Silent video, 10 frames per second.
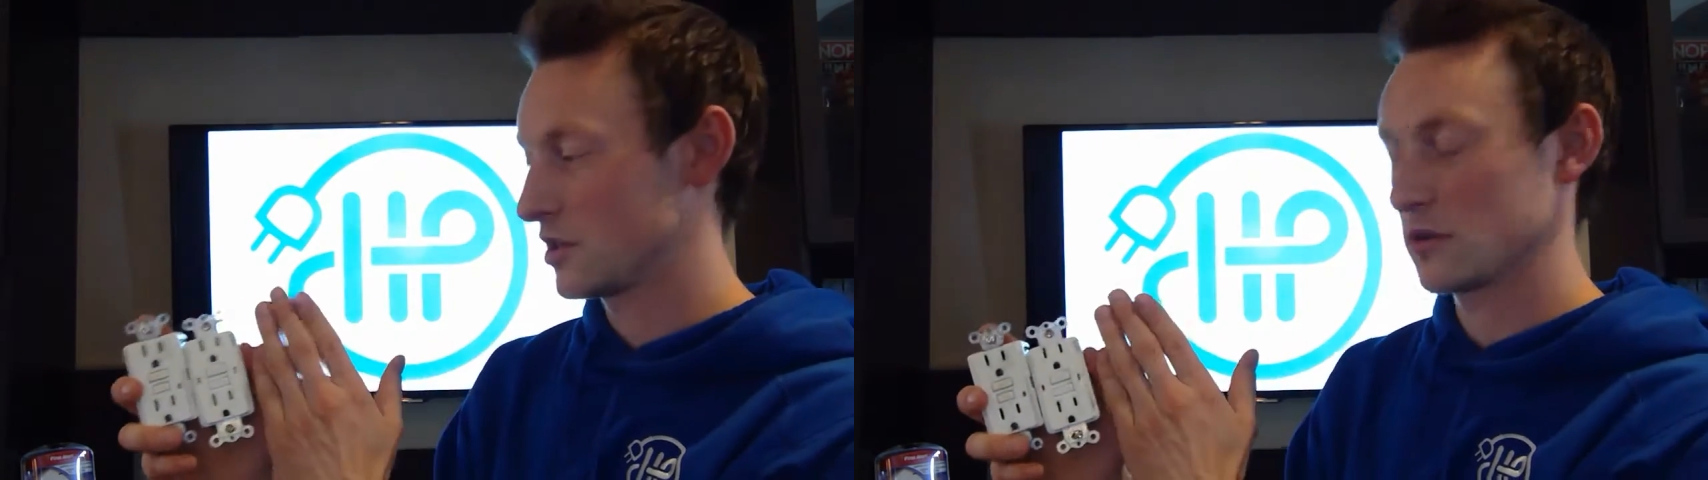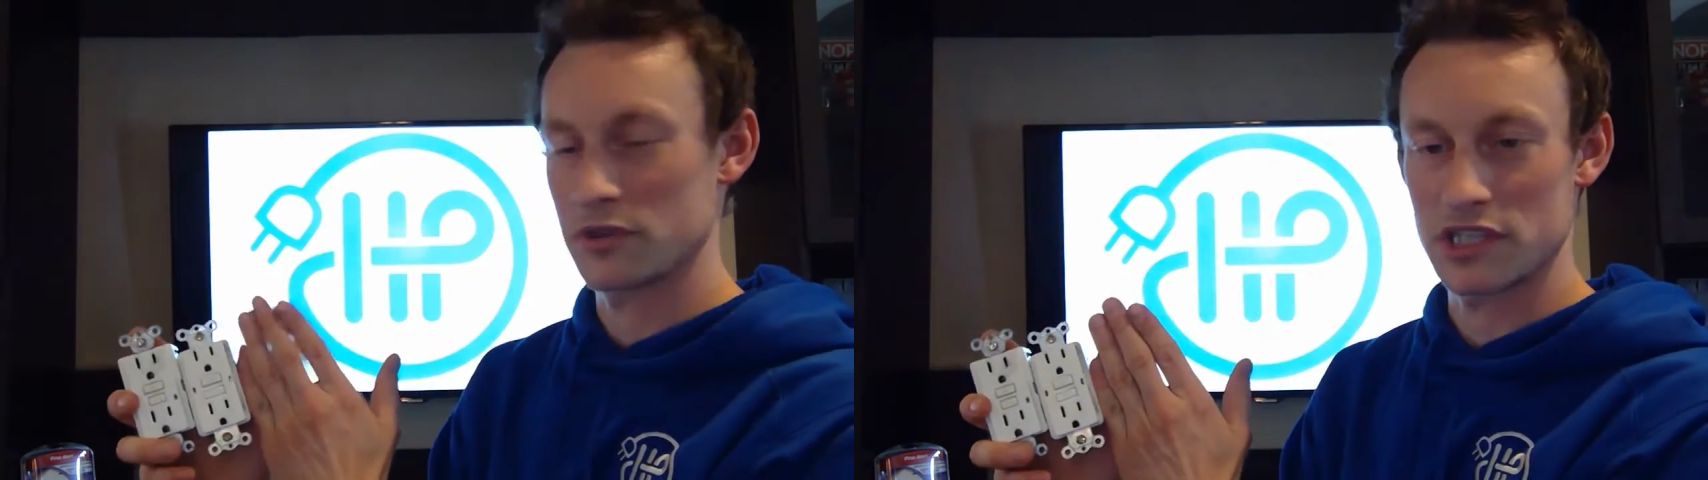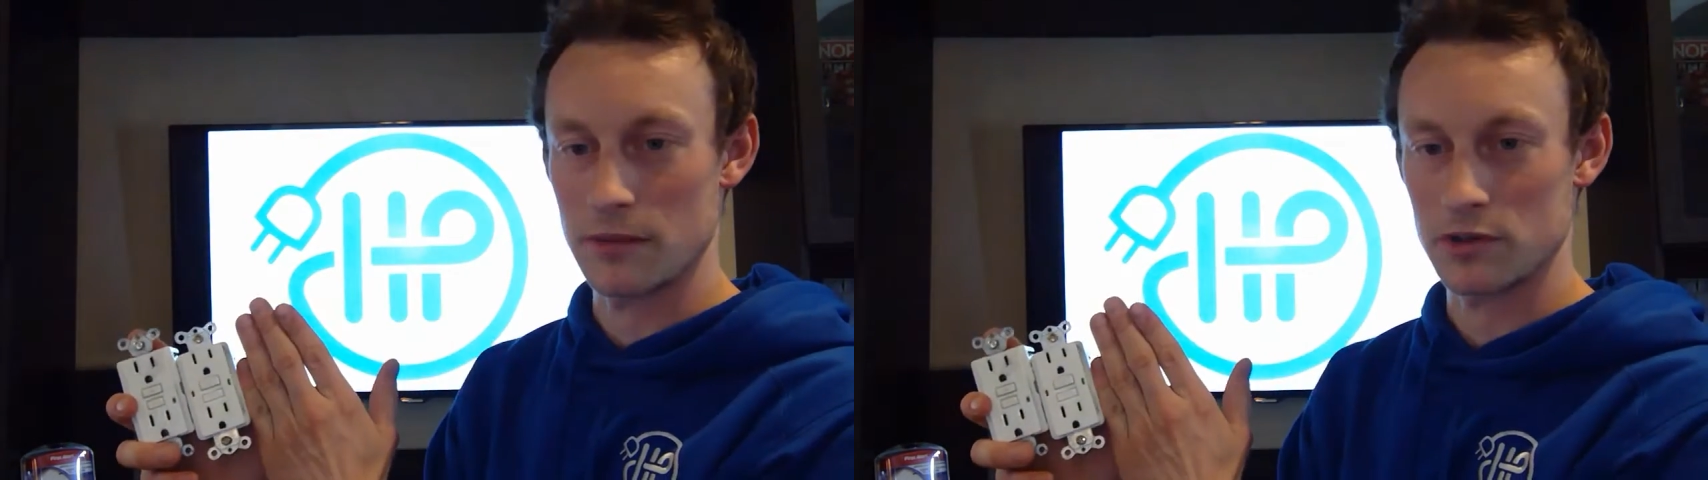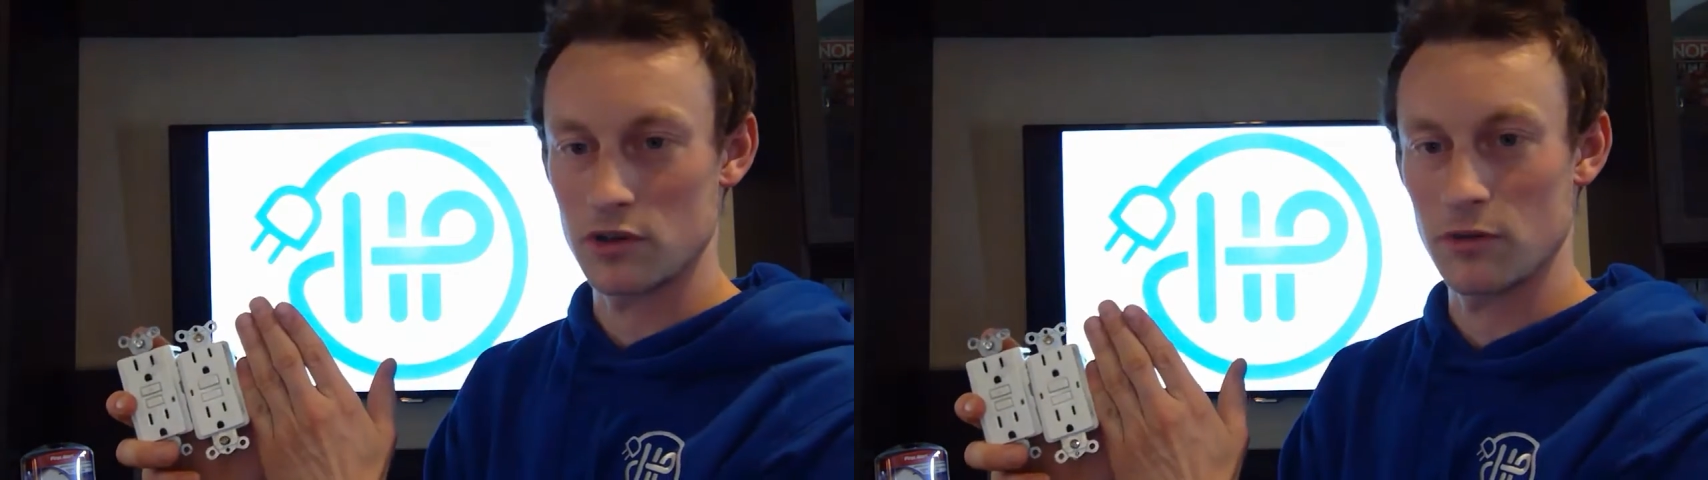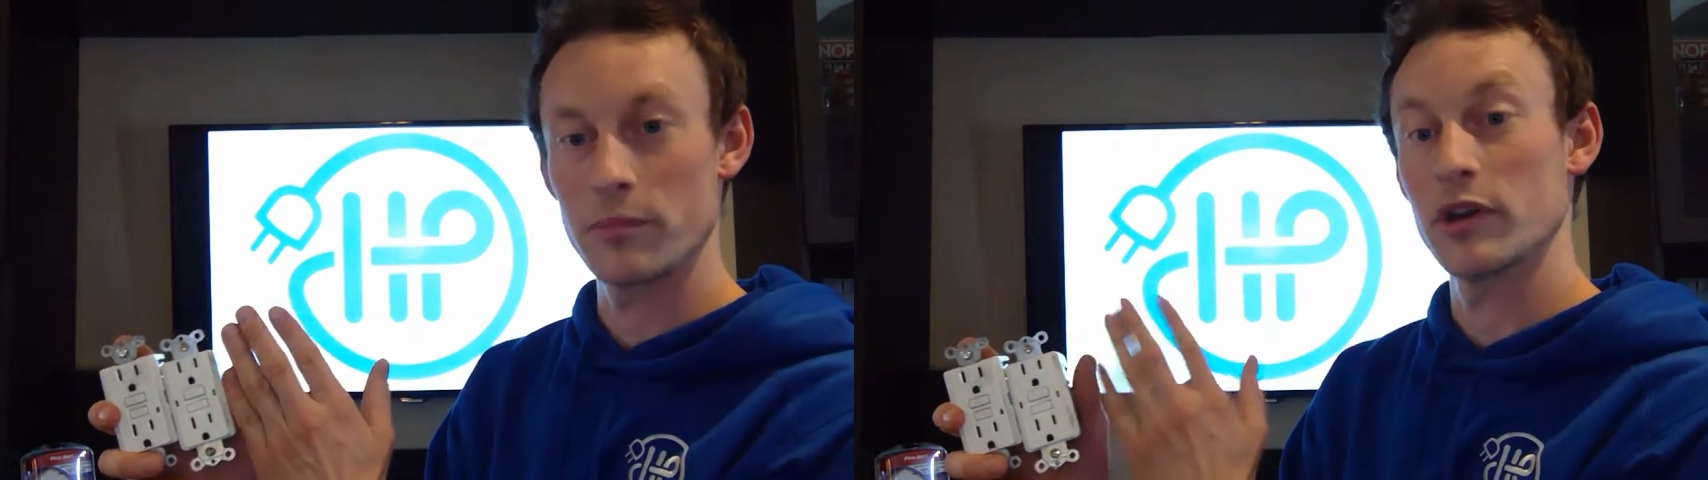the
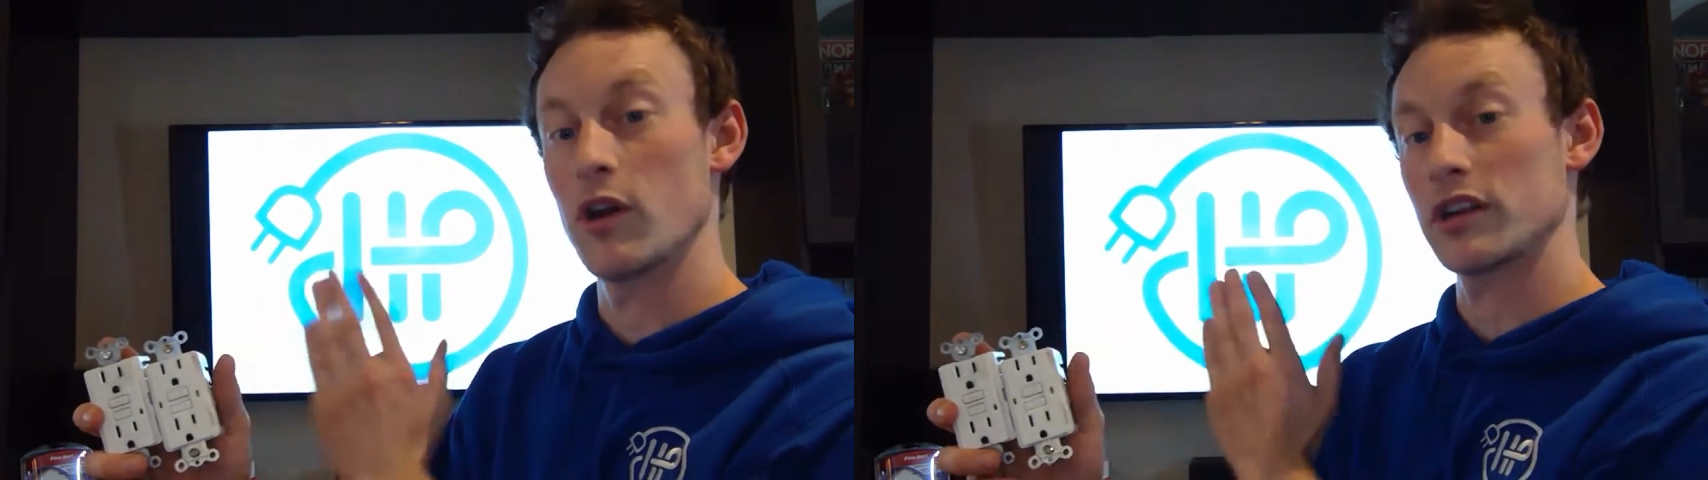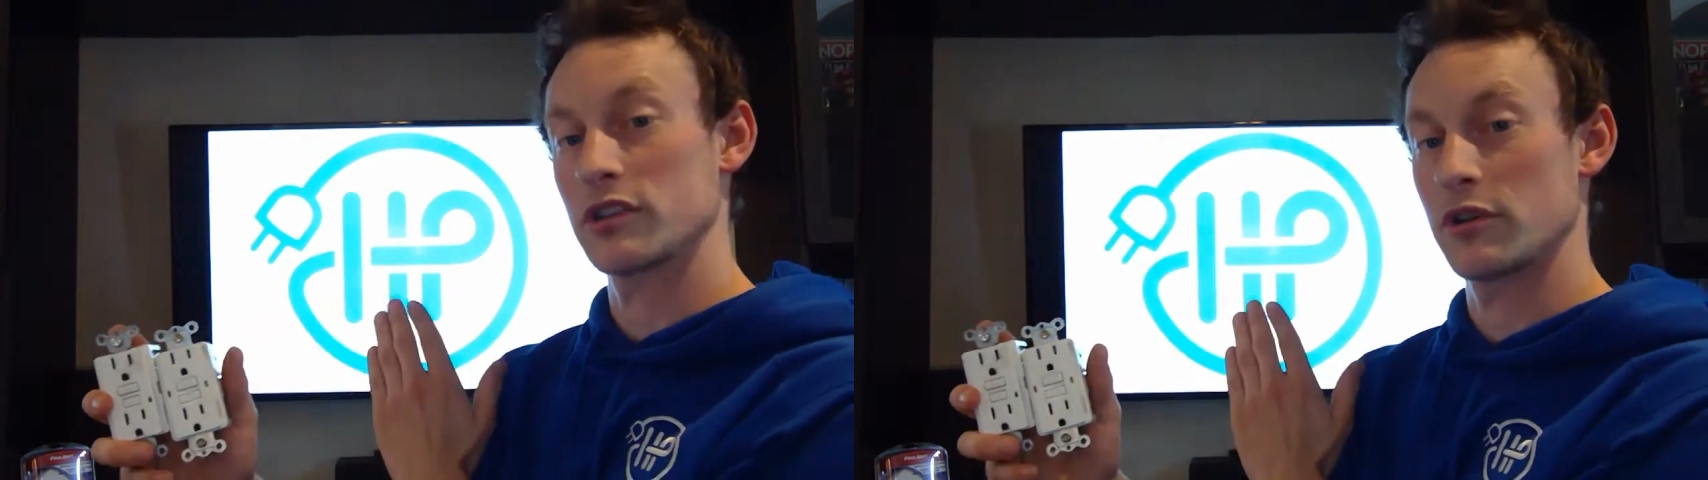receptacle, but not to